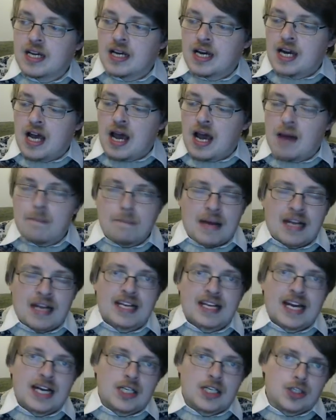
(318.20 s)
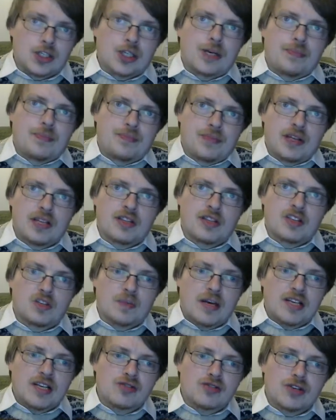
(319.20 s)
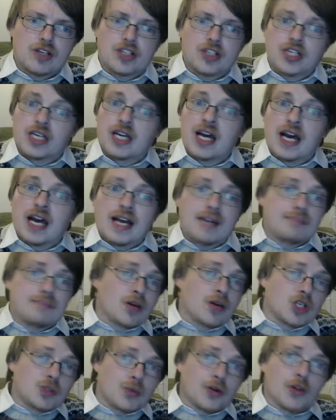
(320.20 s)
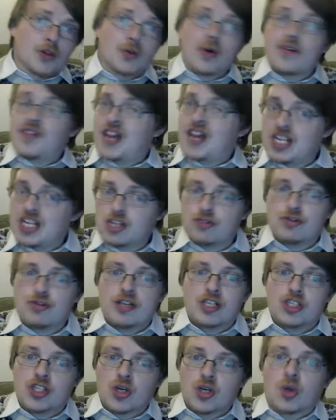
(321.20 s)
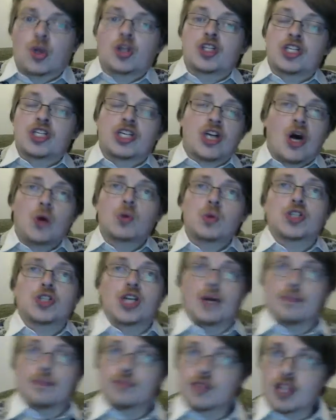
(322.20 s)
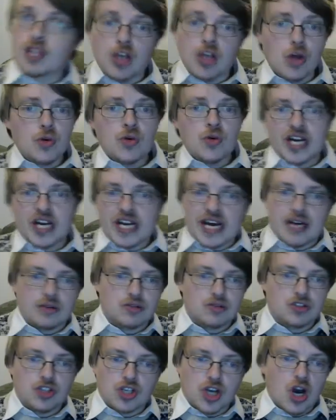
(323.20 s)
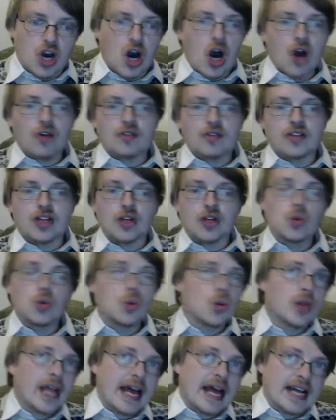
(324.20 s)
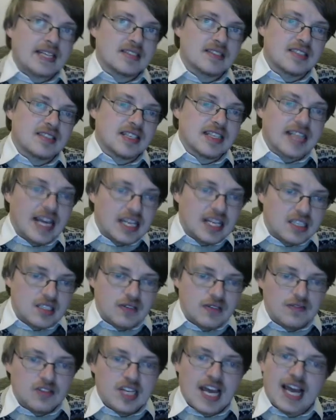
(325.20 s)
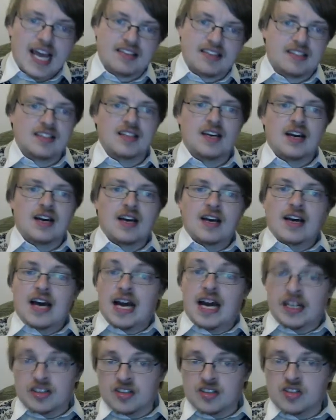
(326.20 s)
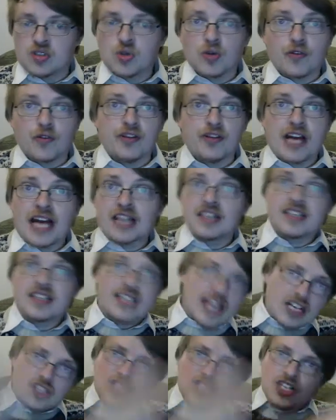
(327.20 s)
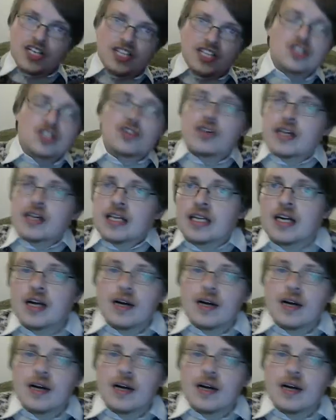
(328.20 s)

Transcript: Malacandra in the space trilogy. Much more in the way of history, geology, culture, the low canals, Jakara, the Norlands, the Gates of Death, and in the sort of Rhiannon, the ancient history